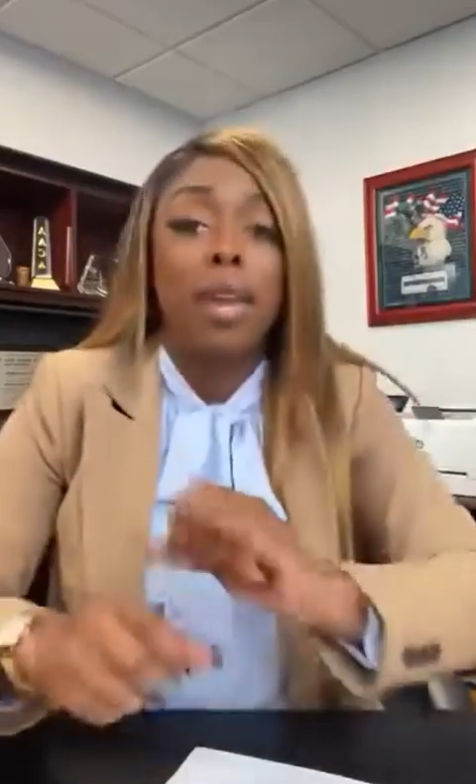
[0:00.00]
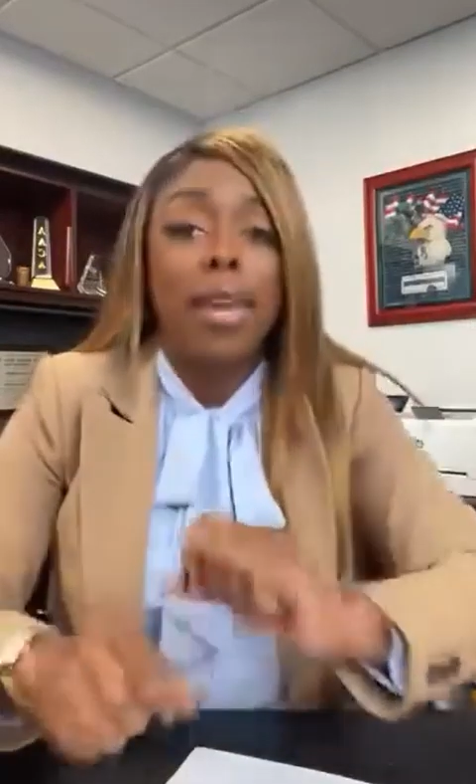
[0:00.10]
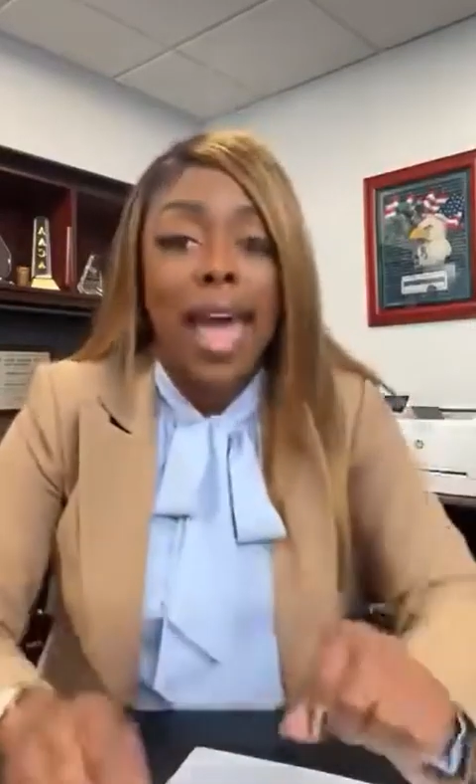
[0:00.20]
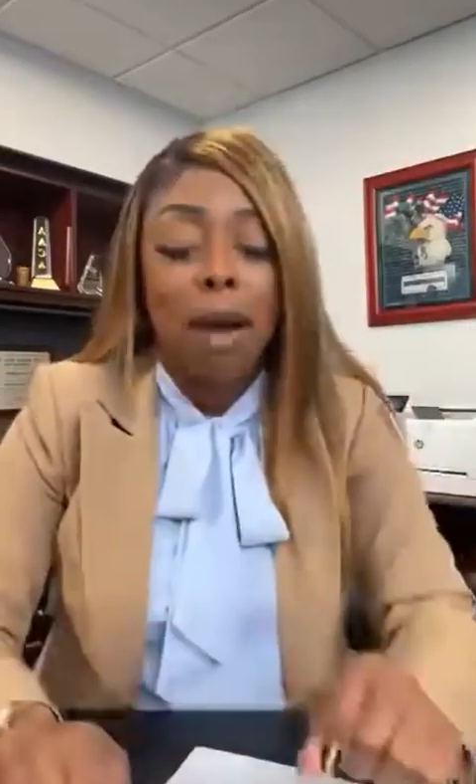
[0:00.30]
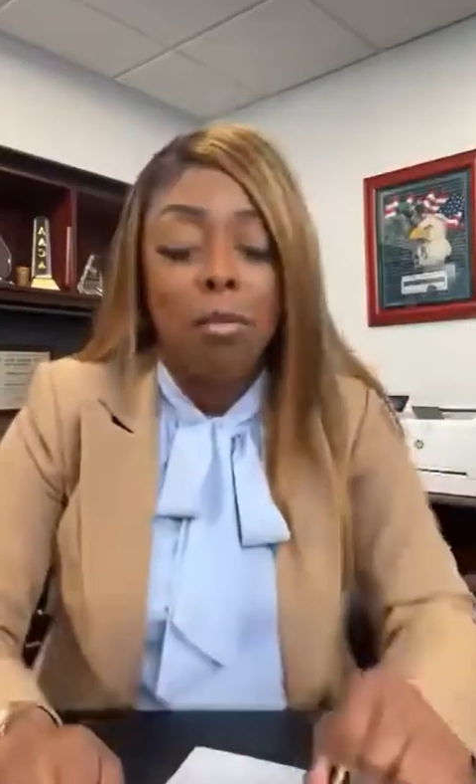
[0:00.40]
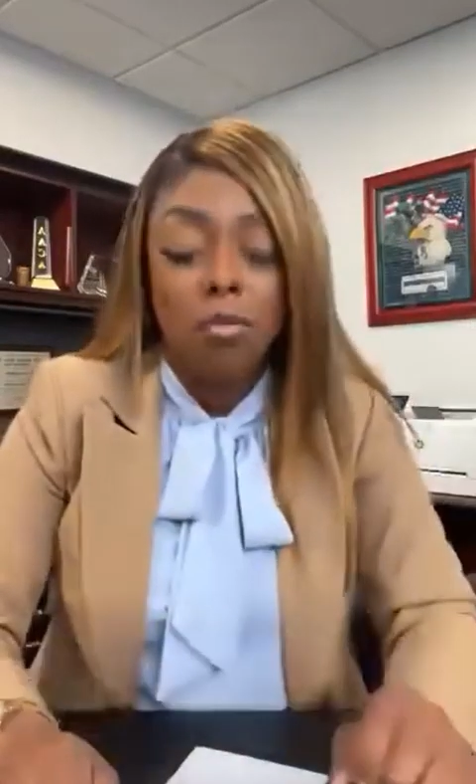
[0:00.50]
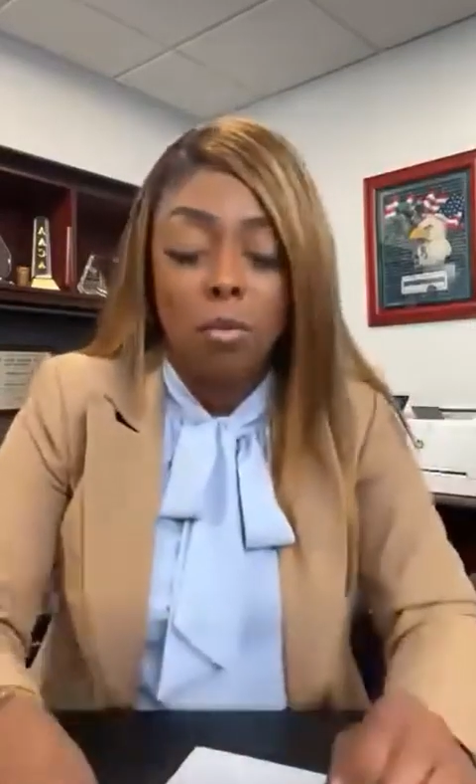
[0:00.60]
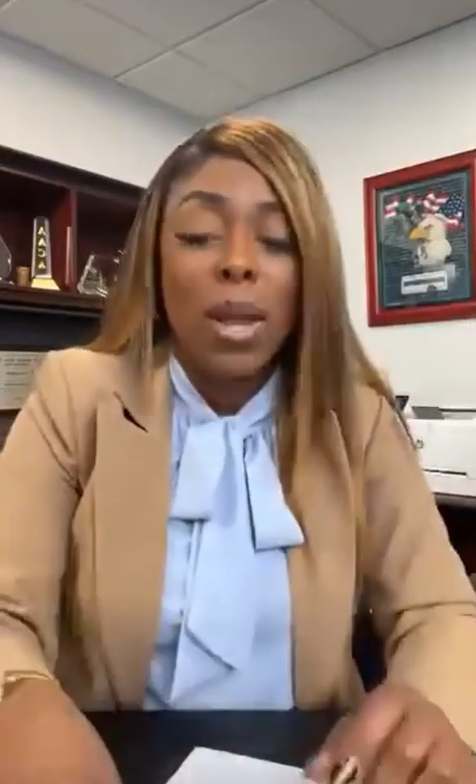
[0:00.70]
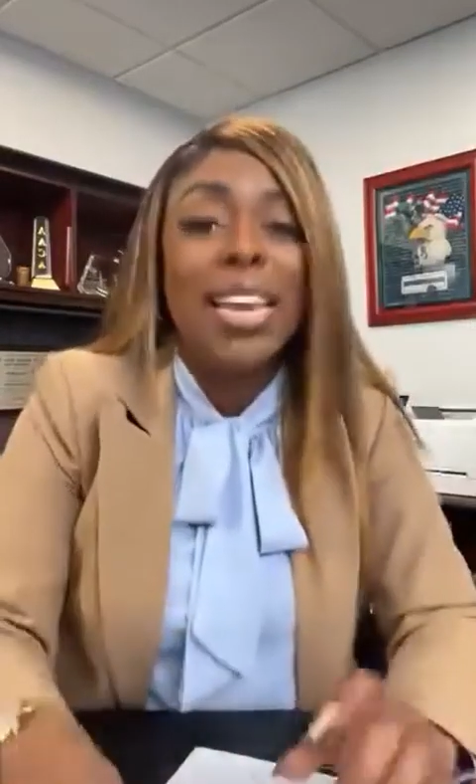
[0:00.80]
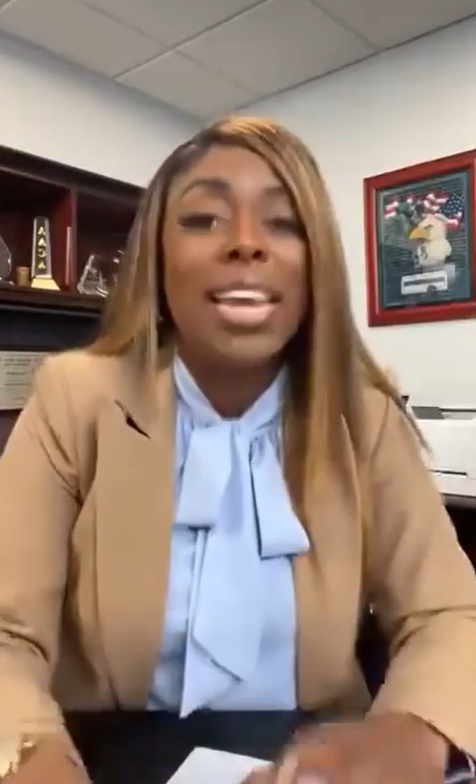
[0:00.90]
Fill it out.
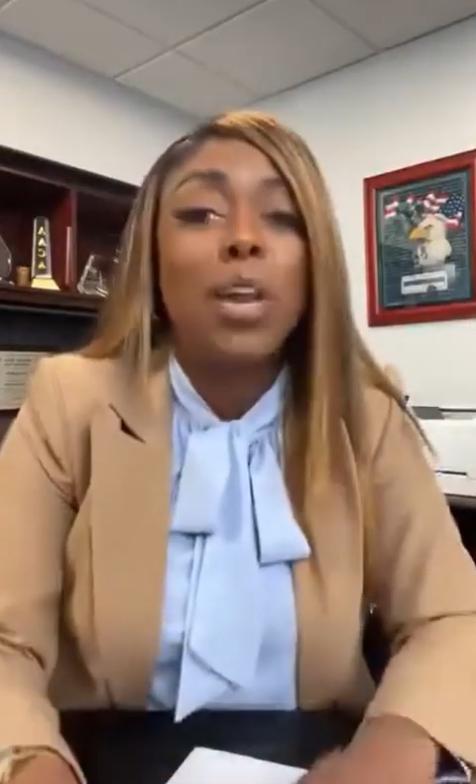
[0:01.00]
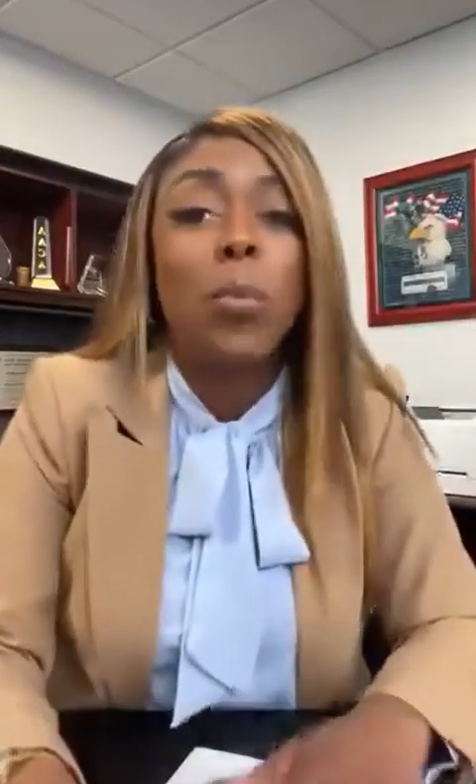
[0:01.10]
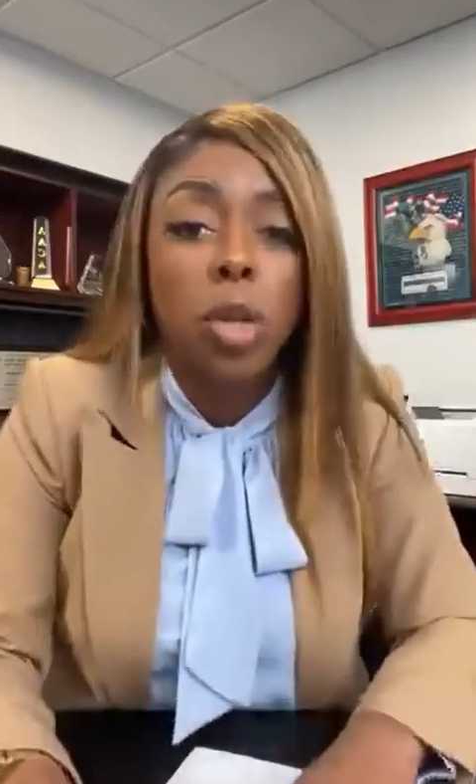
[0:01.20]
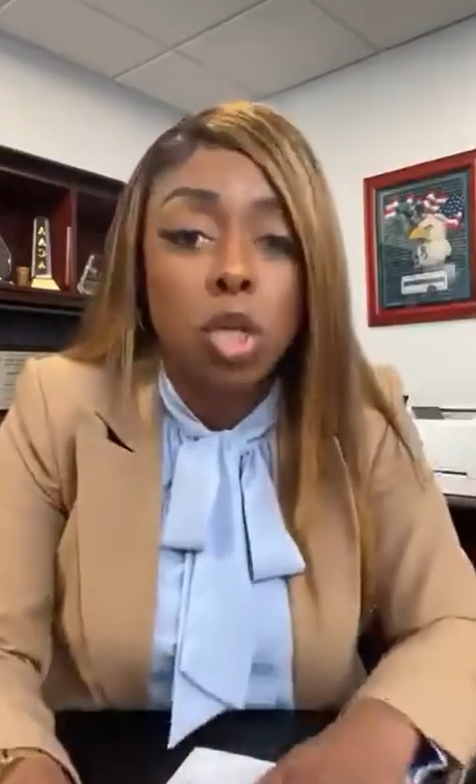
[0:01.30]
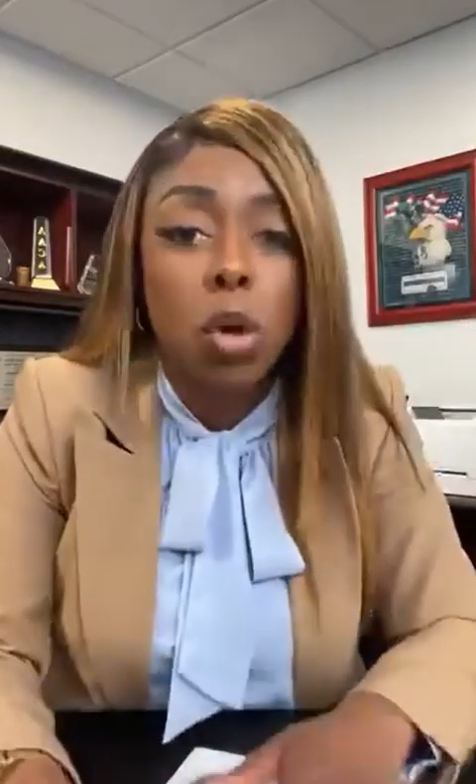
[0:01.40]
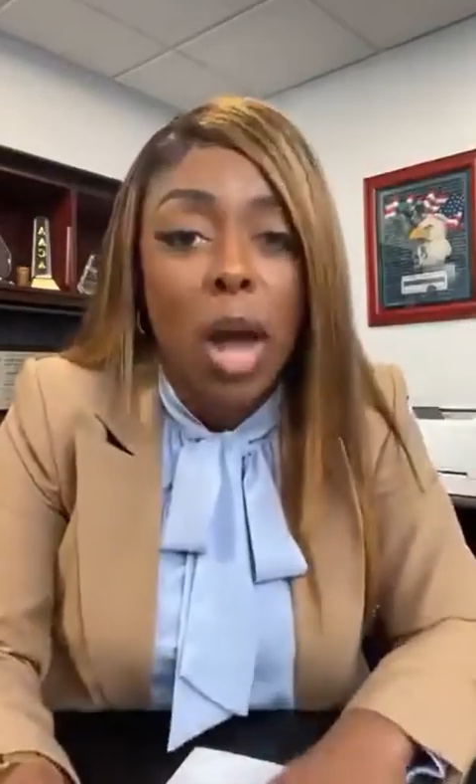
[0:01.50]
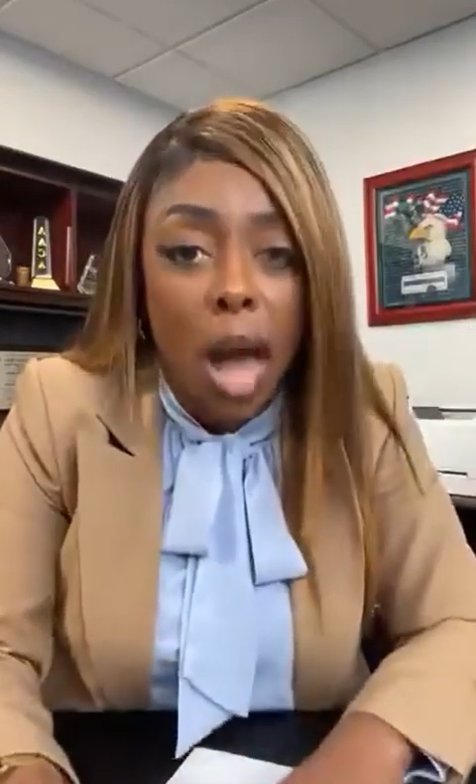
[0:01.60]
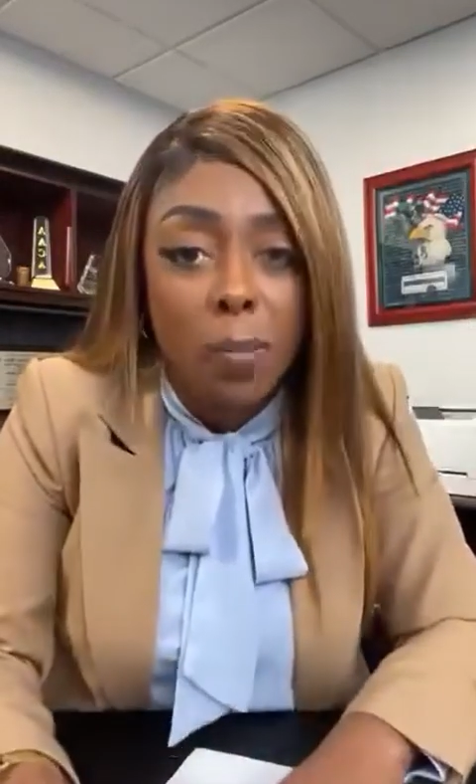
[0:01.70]
We need original